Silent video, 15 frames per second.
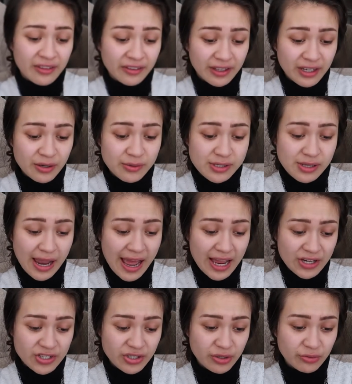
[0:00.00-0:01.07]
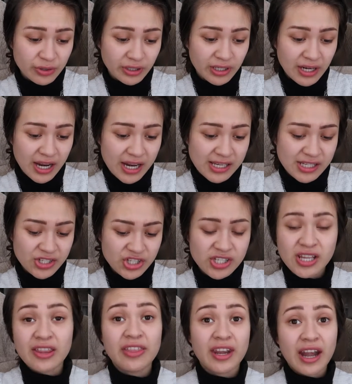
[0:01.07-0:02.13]
The lady was actually really nice and she
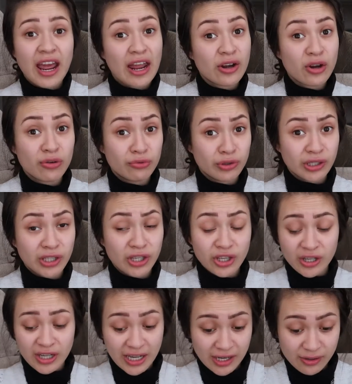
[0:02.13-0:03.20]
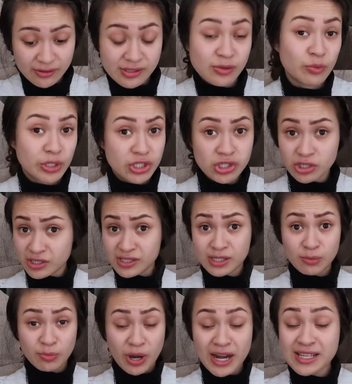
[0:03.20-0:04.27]
said that I had really good nails, which is
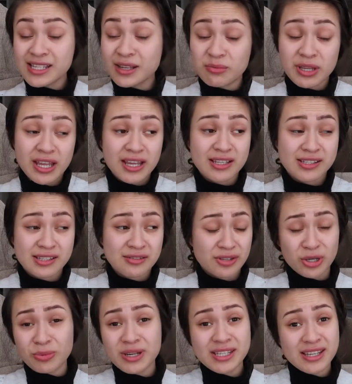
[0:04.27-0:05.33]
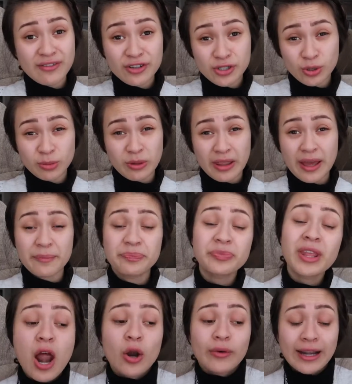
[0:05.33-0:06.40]
surprising because nobody's ever told me that.
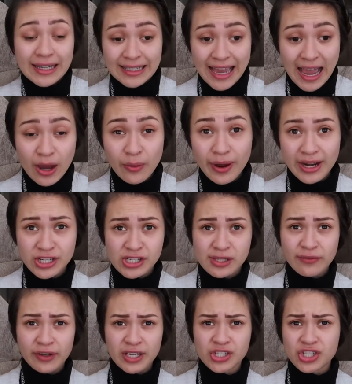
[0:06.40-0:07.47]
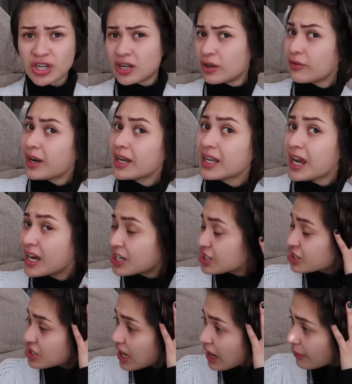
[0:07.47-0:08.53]
Right now I just finished getting ready. I
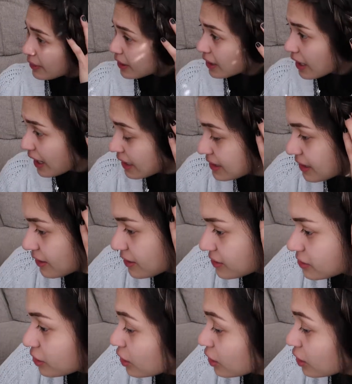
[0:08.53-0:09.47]
showered, I did this